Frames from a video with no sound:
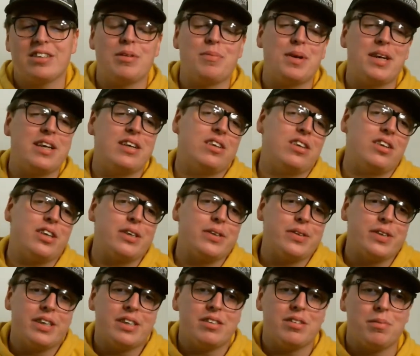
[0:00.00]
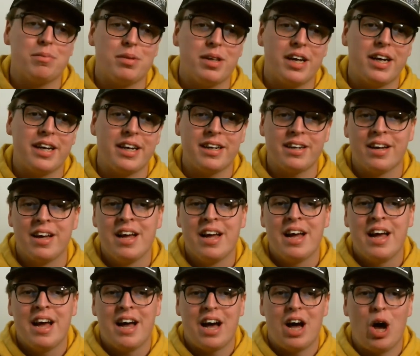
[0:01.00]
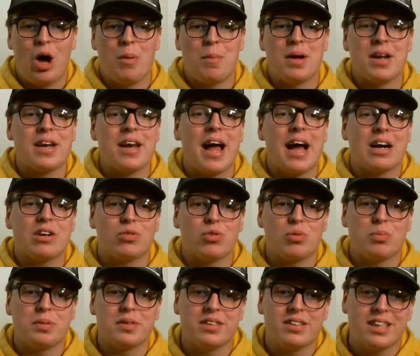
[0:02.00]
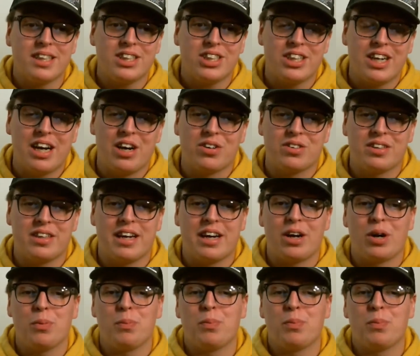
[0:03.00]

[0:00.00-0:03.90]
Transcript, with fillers: I mean, he clearly isn't playing um, a natural position out there.